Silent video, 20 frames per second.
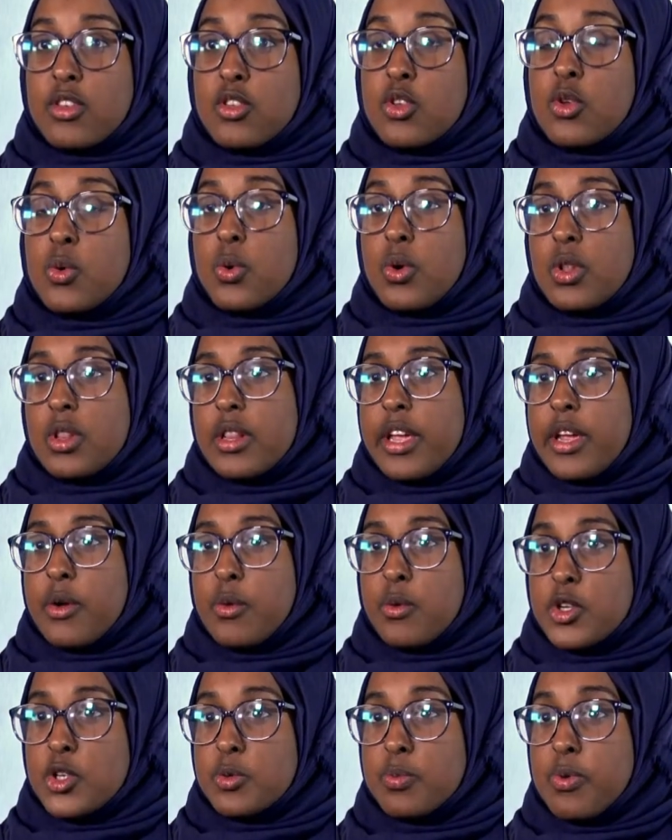dual
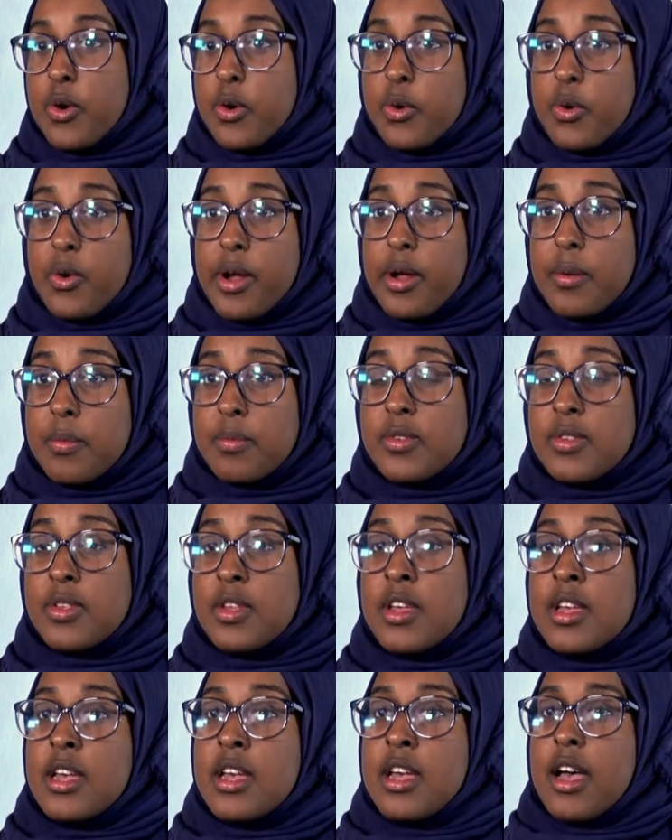language programs
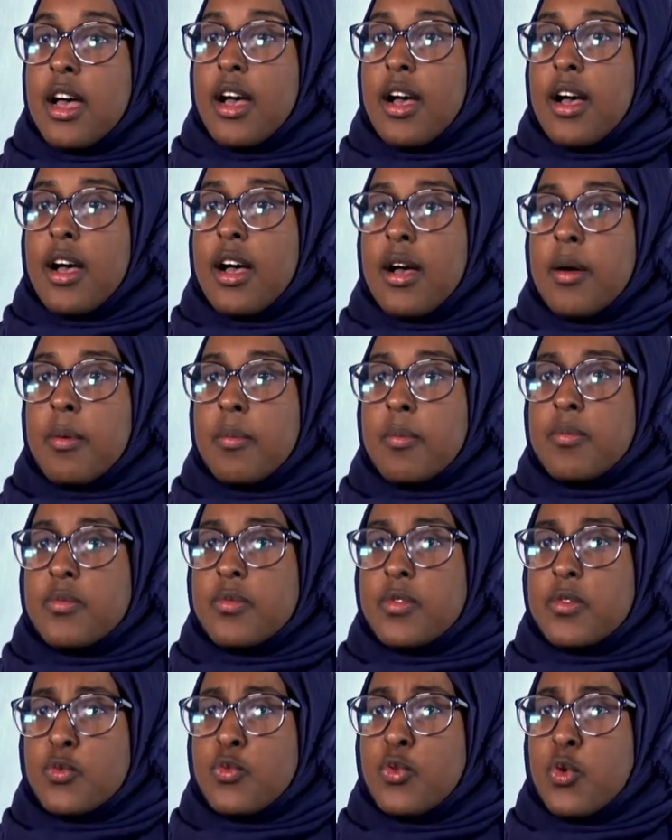
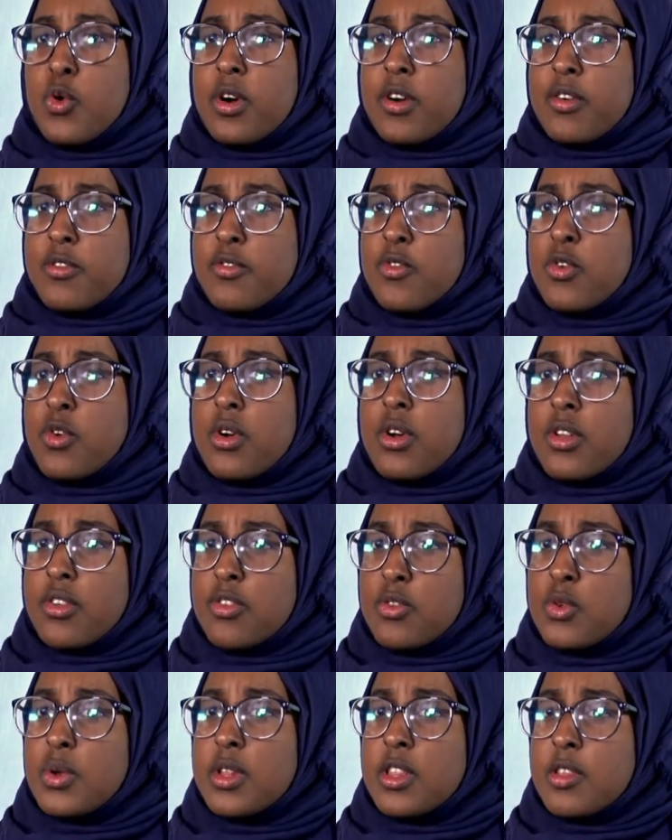for
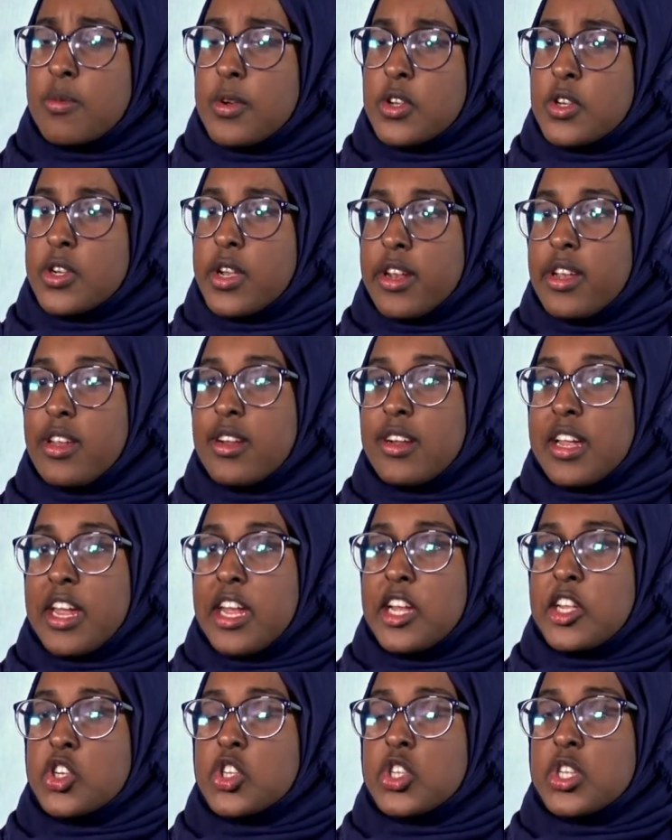students, especially at a young
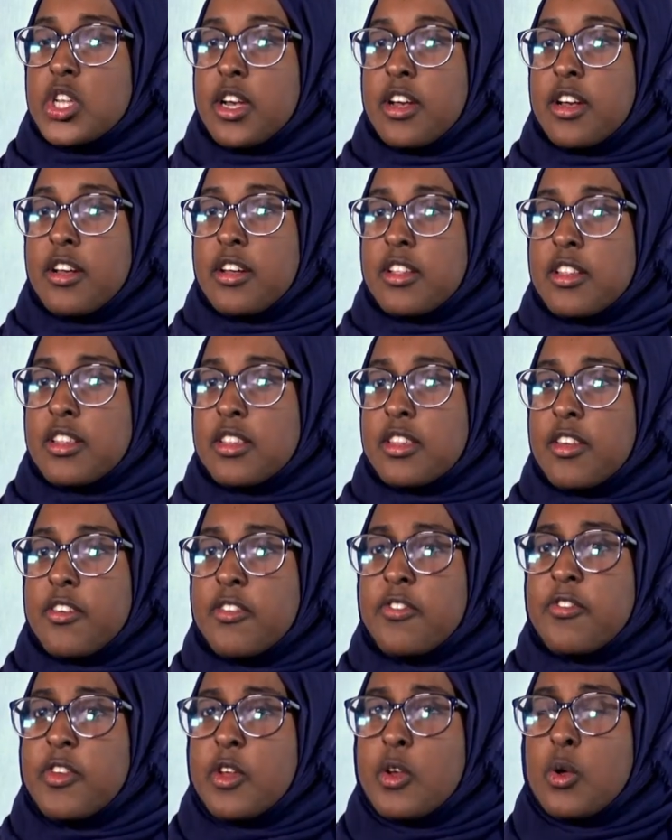age, to
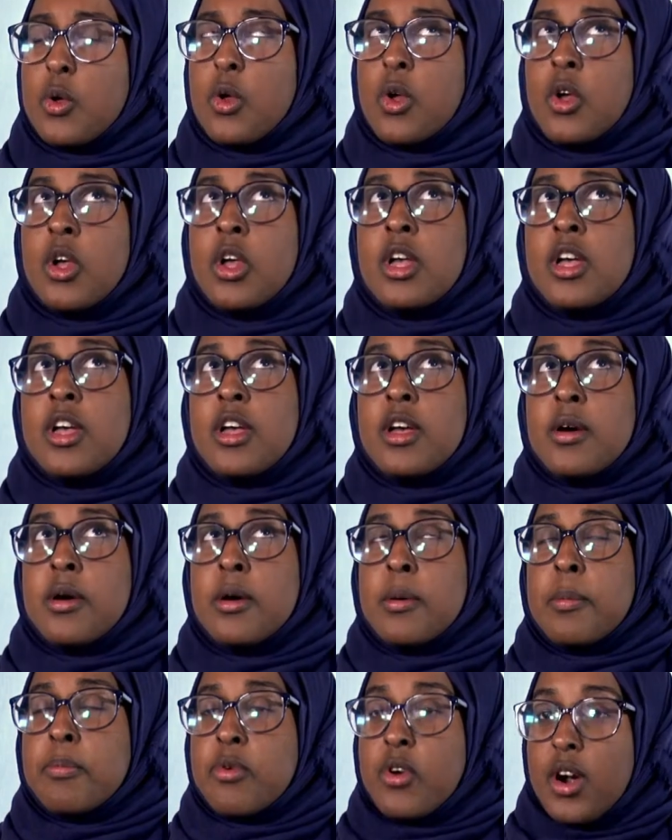feel
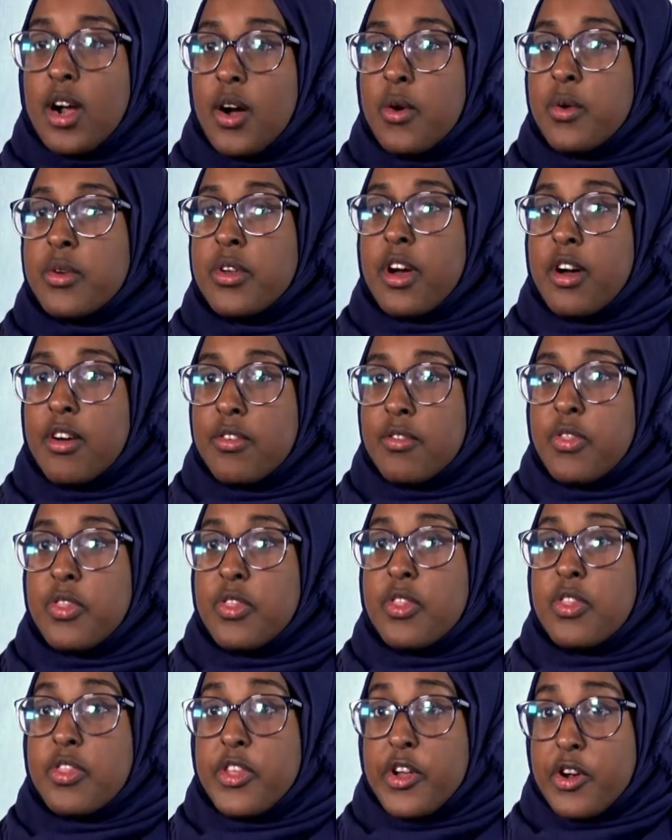proud of
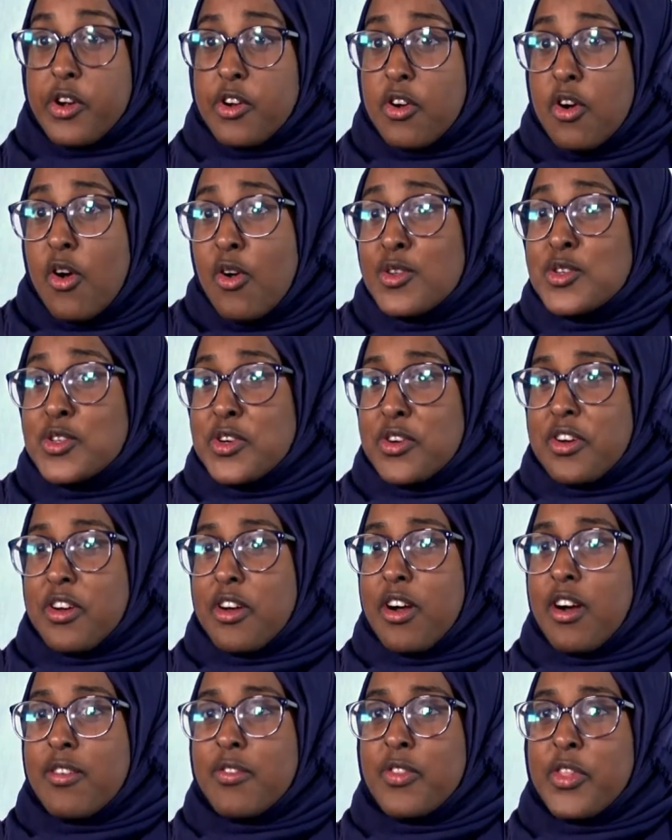their culture,
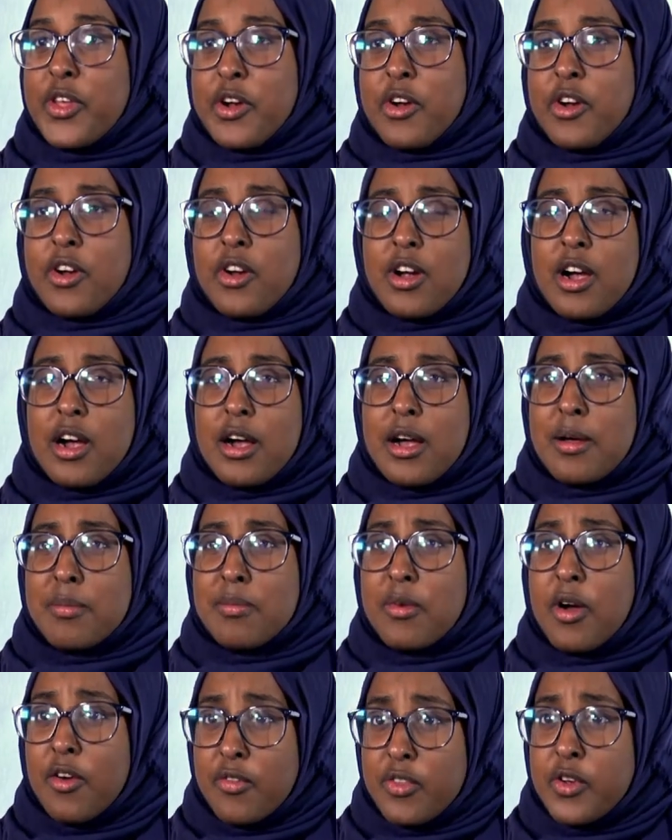of their
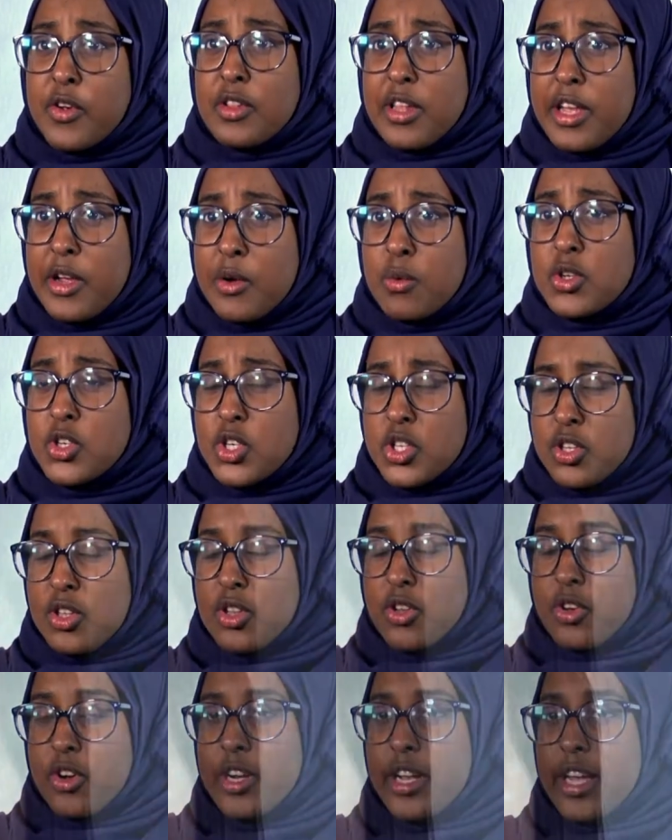language, and to
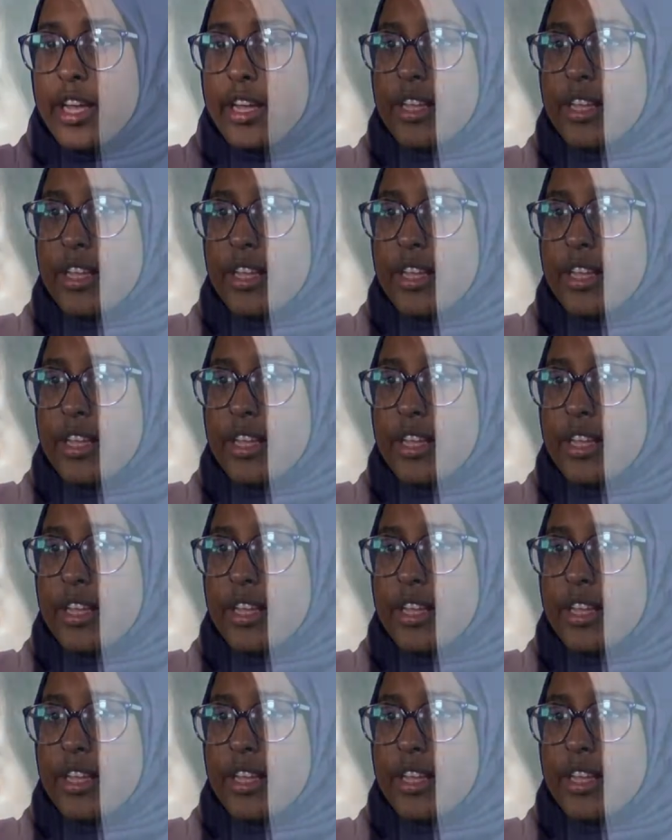learn it.